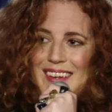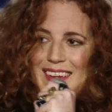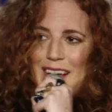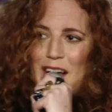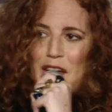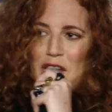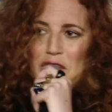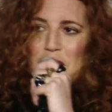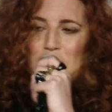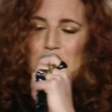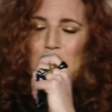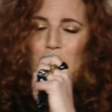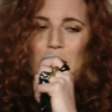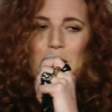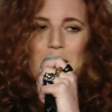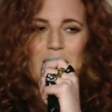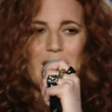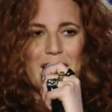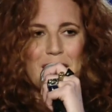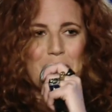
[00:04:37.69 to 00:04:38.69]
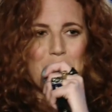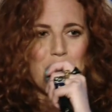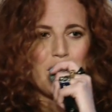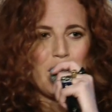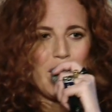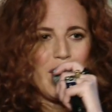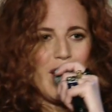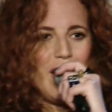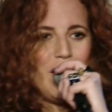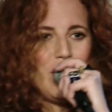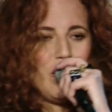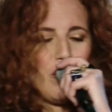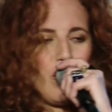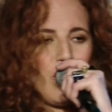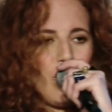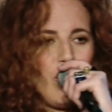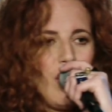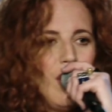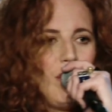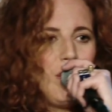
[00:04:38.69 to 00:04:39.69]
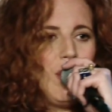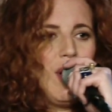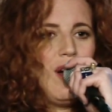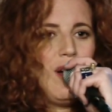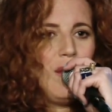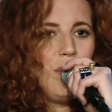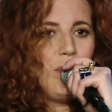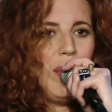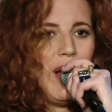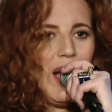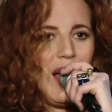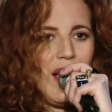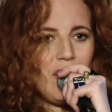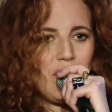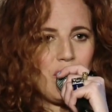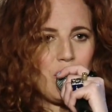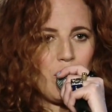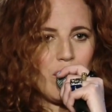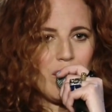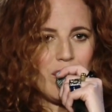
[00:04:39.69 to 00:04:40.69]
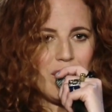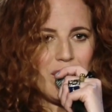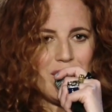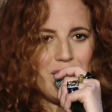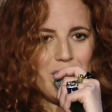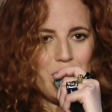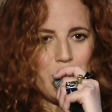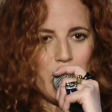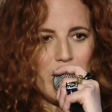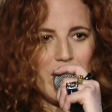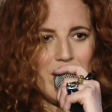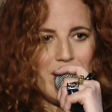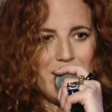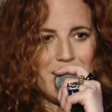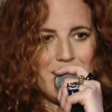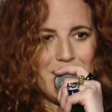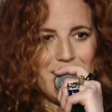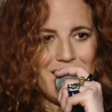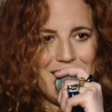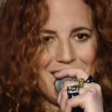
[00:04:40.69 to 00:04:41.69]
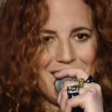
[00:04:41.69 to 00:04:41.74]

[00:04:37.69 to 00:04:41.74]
I smoke like forget your Grubhub password weed.